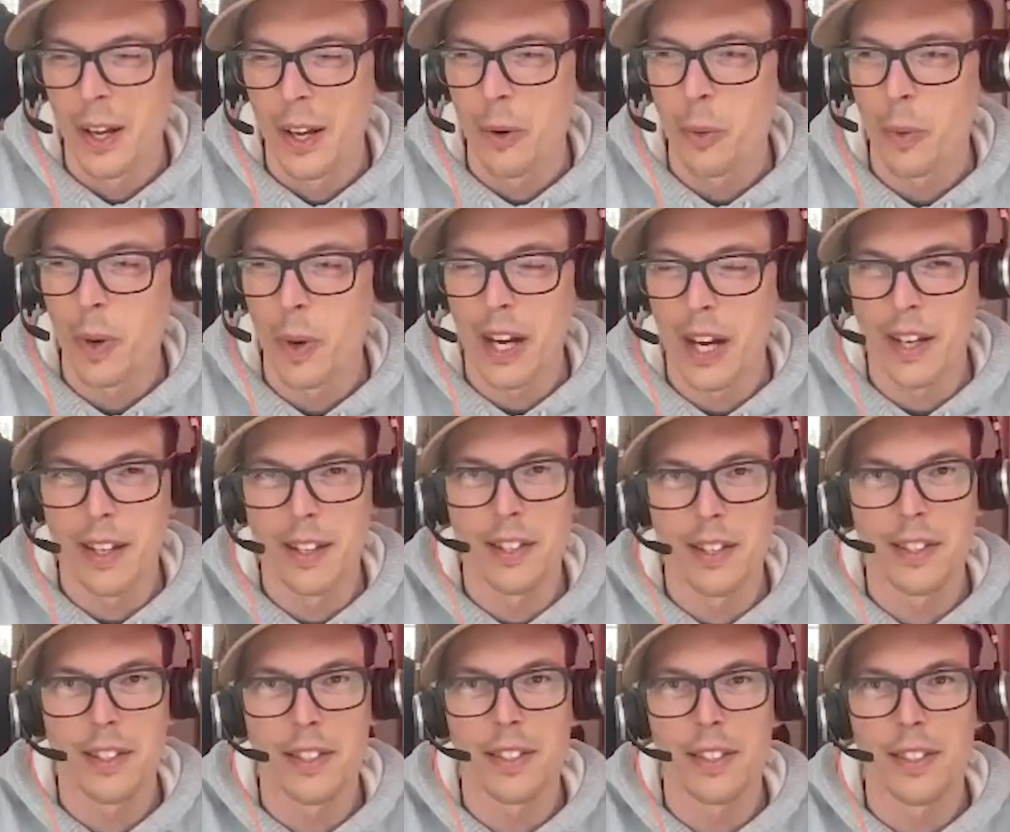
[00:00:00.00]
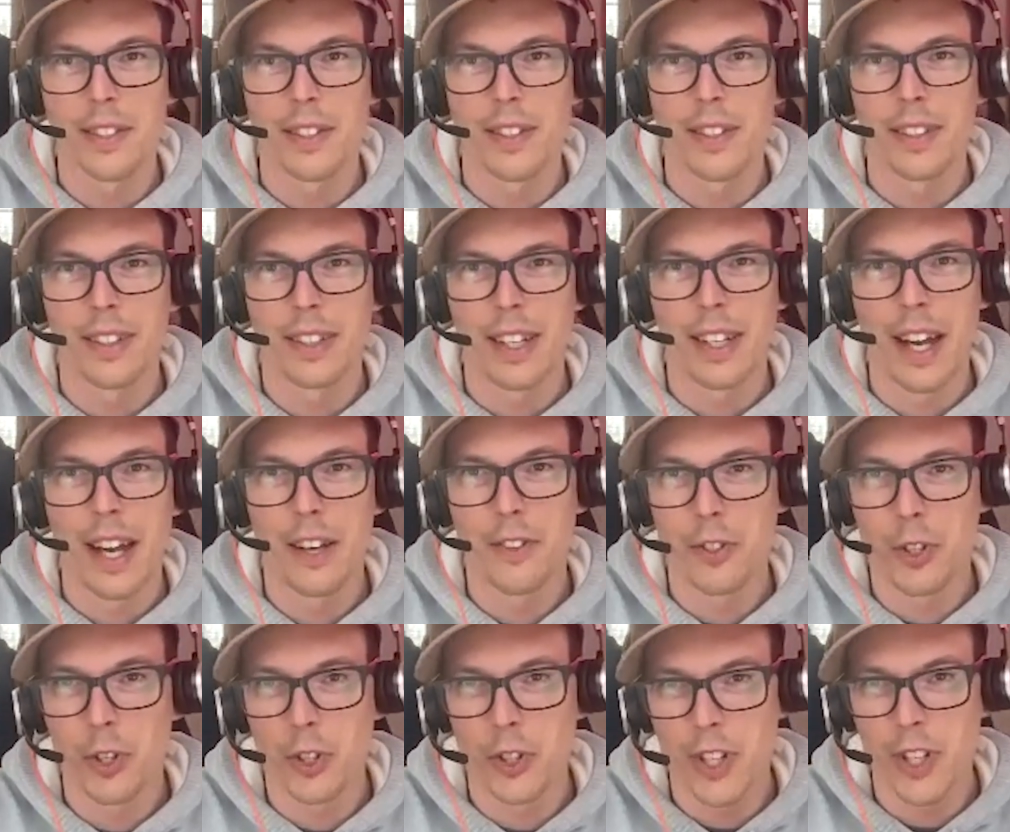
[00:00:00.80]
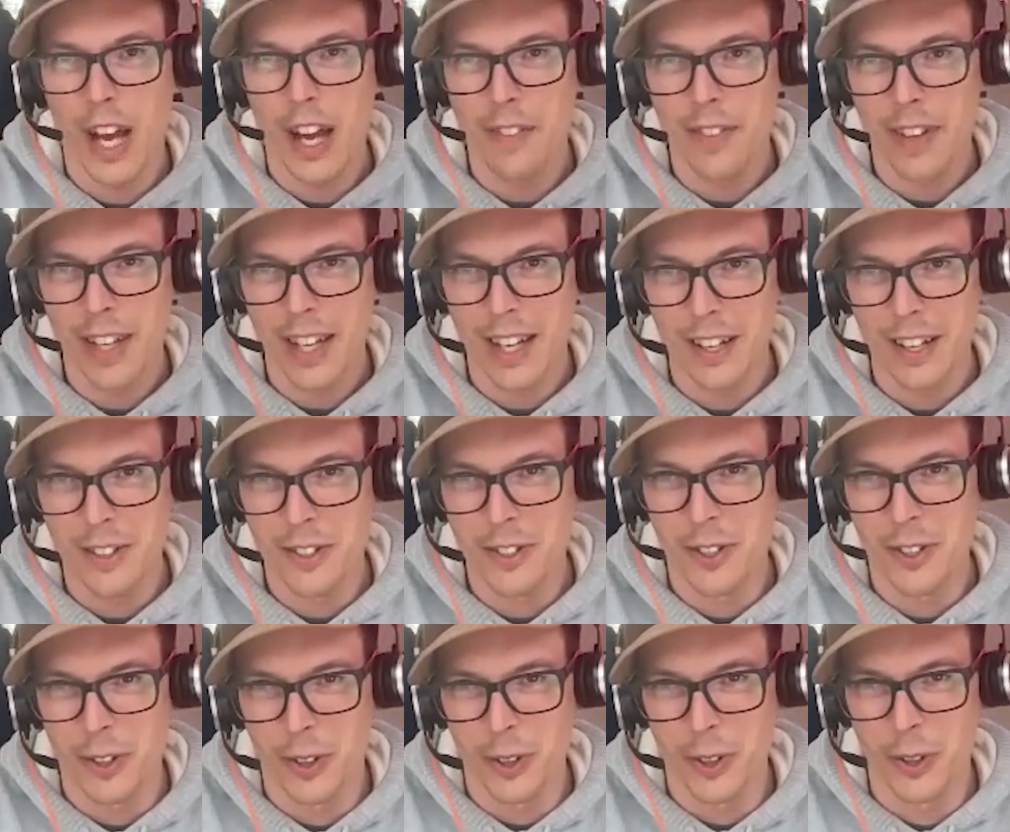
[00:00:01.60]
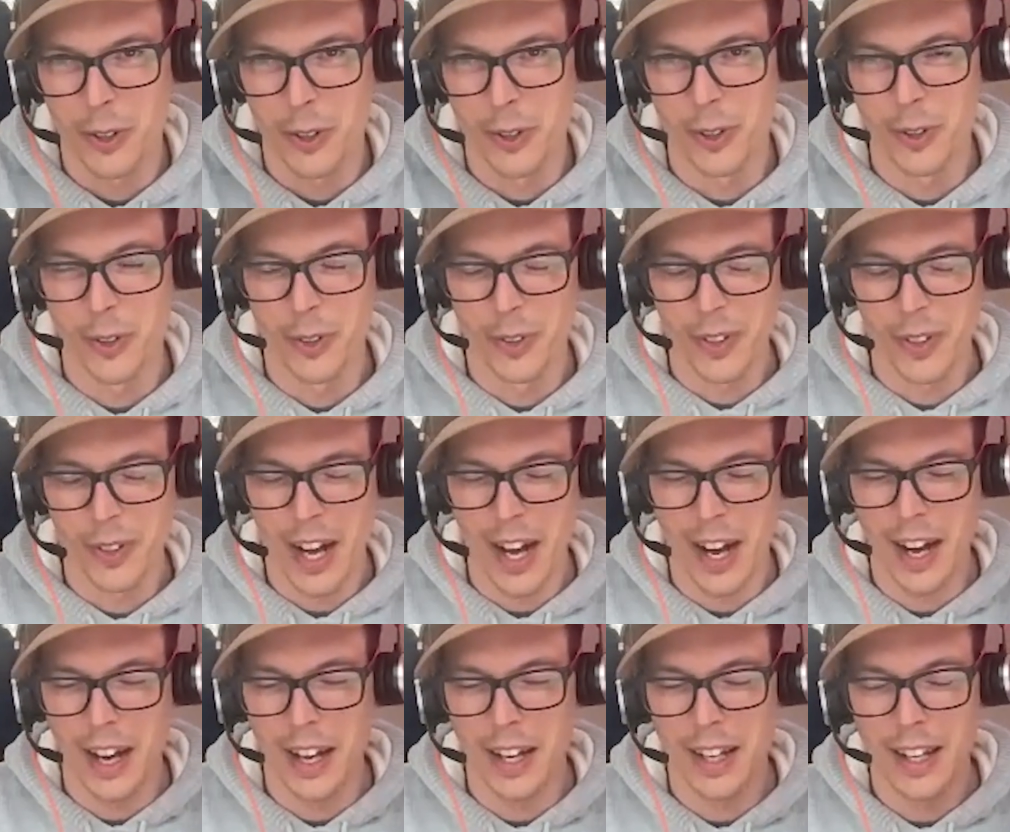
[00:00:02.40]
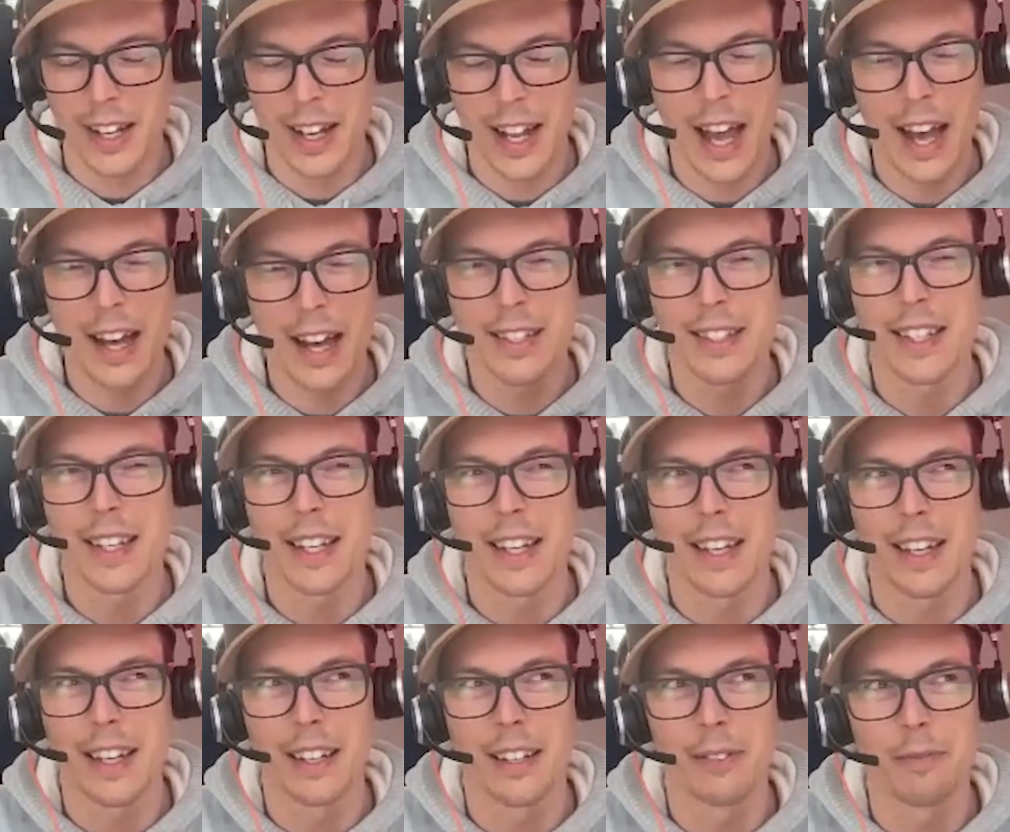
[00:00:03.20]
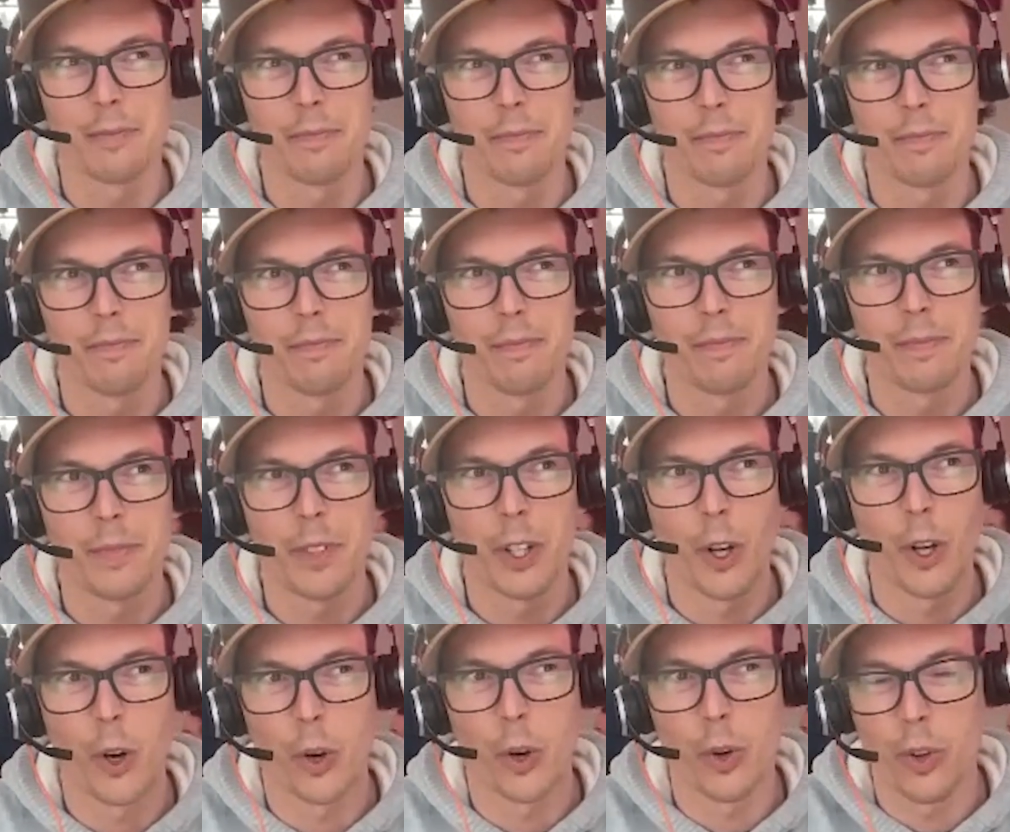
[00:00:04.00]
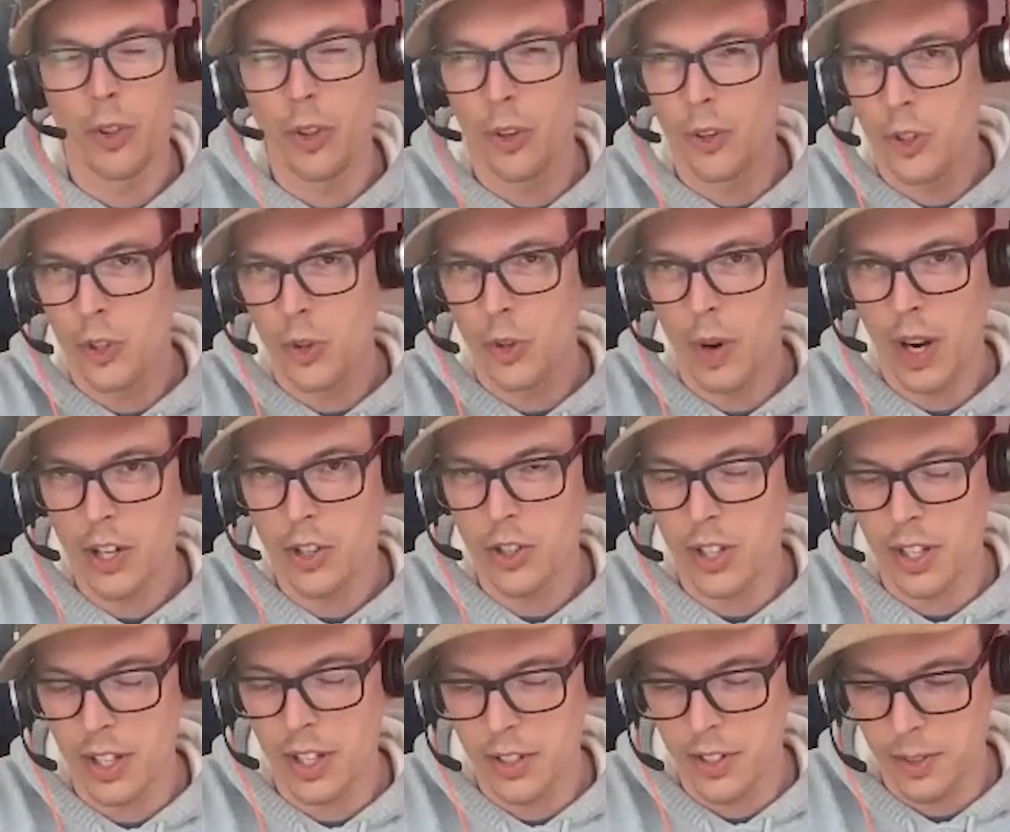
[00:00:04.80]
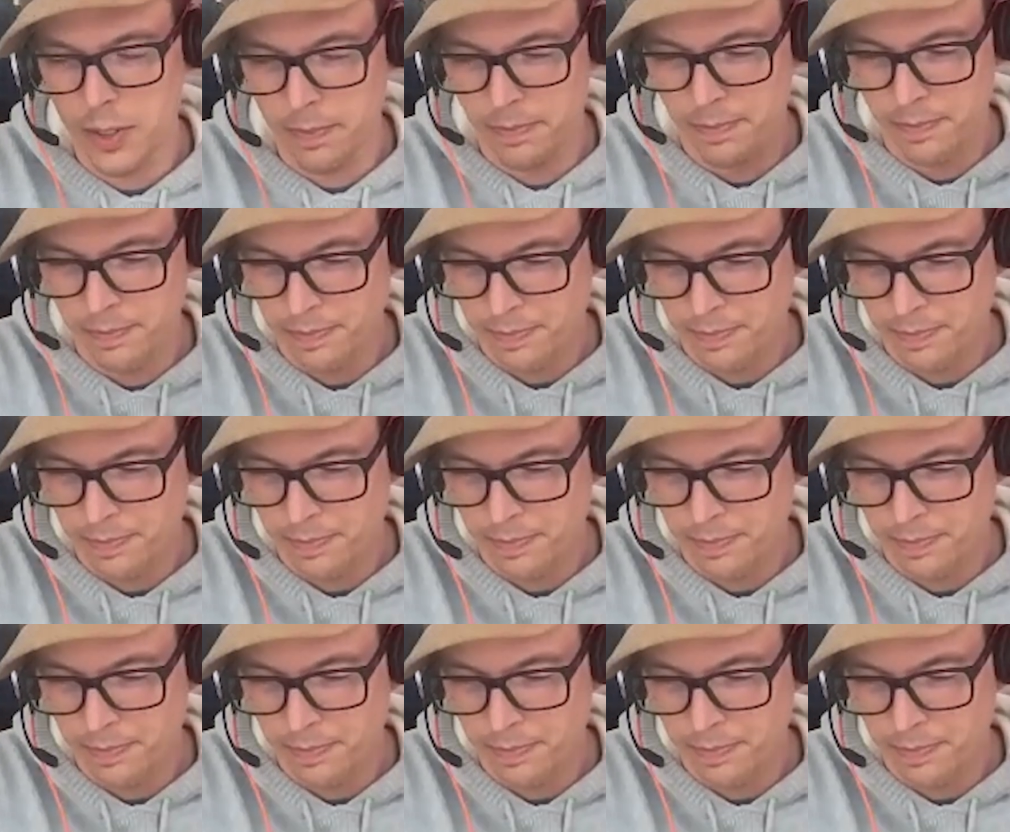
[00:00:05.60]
was, as you're diving into asking those questions,